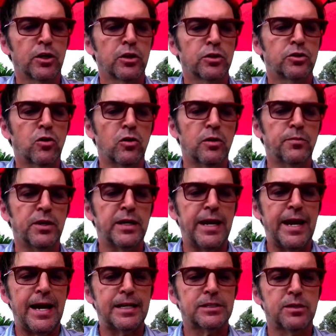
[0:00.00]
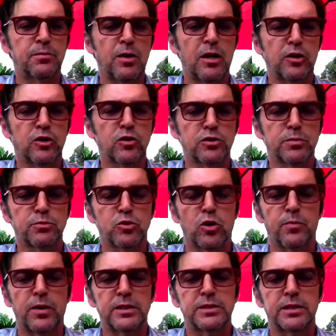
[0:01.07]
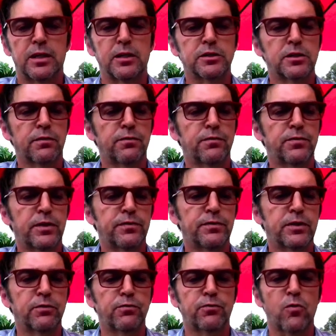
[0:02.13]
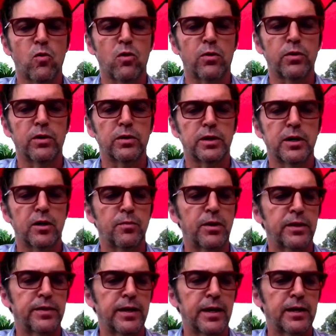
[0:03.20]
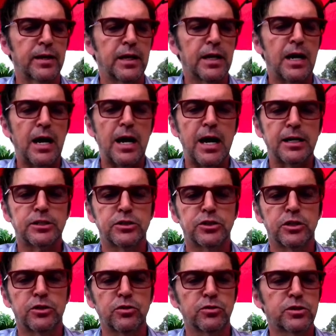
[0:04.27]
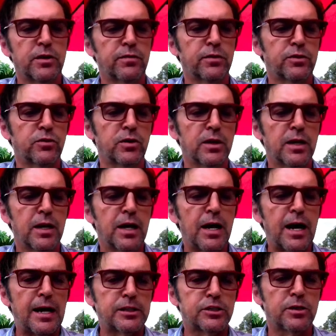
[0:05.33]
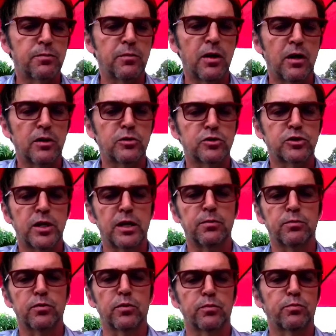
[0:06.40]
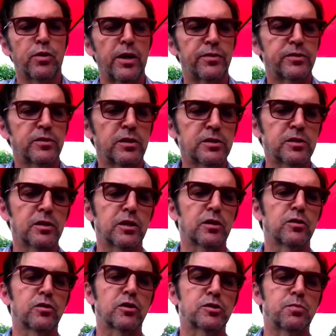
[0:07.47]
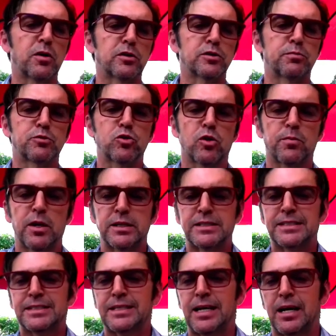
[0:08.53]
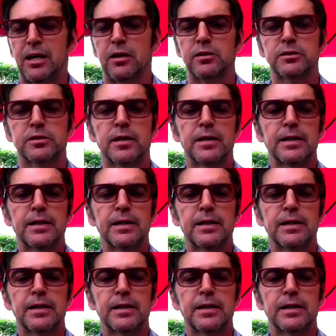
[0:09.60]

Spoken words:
Total amino acid molecules absorbed by cells, 54. We don't care about that. Oxygen, 273. Oxygen molecules taken per breath. So let's look at glucose molecules absorbed by cells.